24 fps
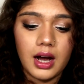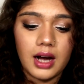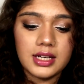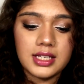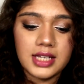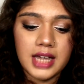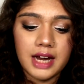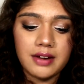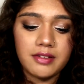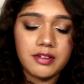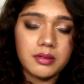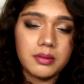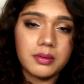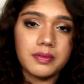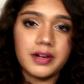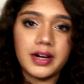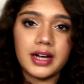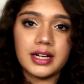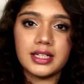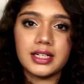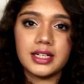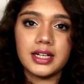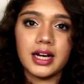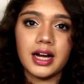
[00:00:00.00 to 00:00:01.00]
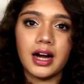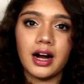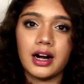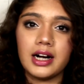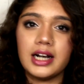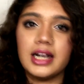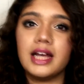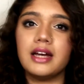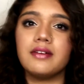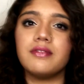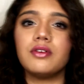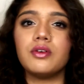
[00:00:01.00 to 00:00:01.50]
aside from the fact that I
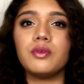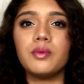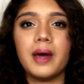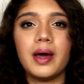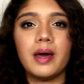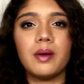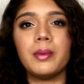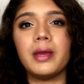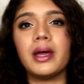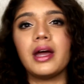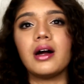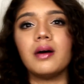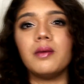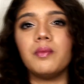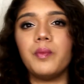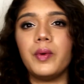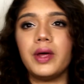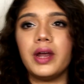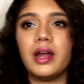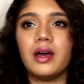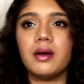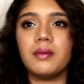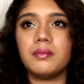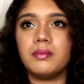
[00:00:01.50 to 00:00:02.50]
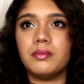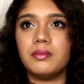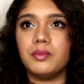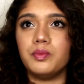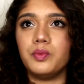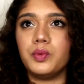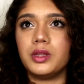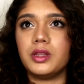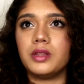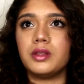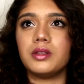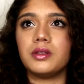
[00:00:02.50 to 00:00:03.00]
hardly ever wear makeup when I'm
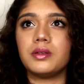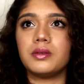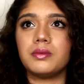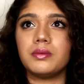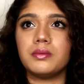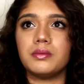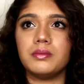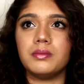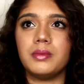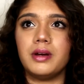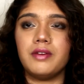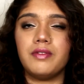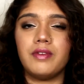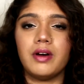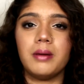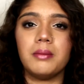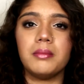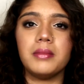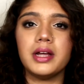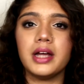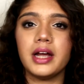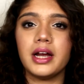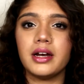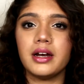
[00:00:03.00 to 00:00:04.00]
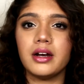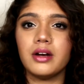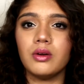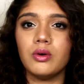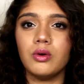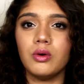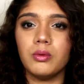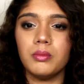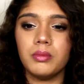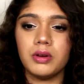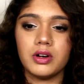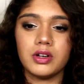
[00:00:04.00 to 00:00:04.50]
with my family and at
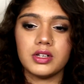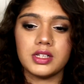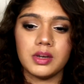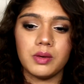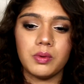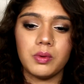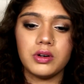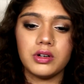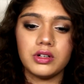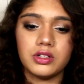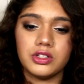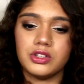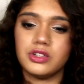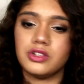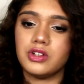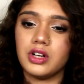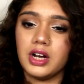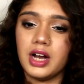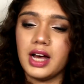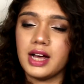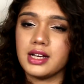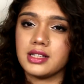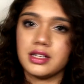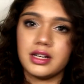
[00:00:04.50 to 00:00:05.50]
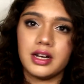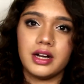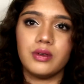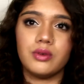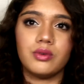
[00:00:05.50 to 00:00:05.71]
home because I want to just relax and